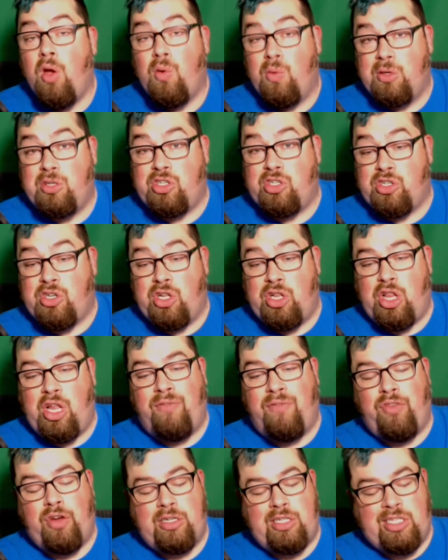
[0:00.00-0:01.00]
Which is a good thing
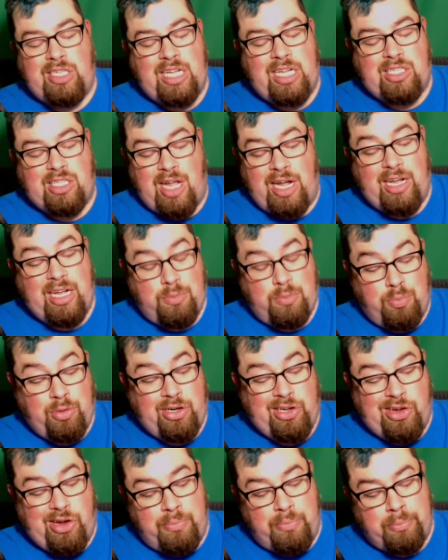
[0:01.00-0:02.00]
for it to taste like. It's
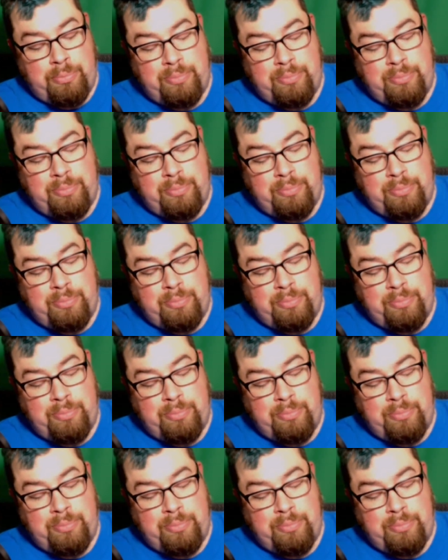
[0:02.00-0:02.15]
pretty good.